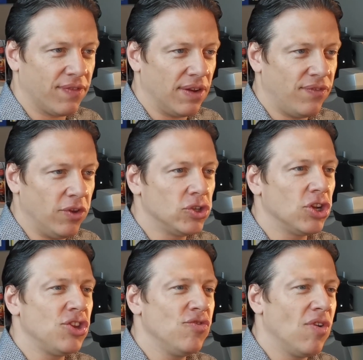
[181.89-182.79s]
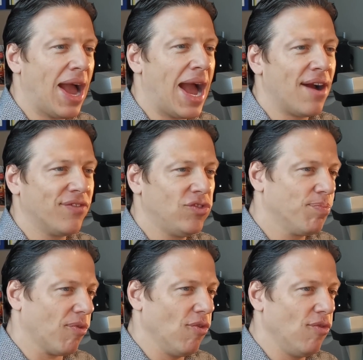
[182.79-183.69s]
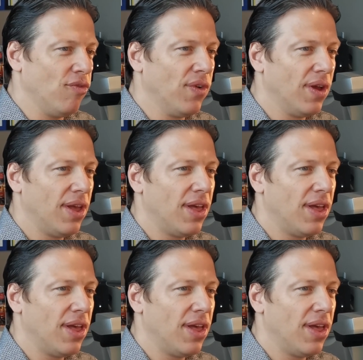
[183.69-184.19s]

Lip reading: of confusion, you have to prove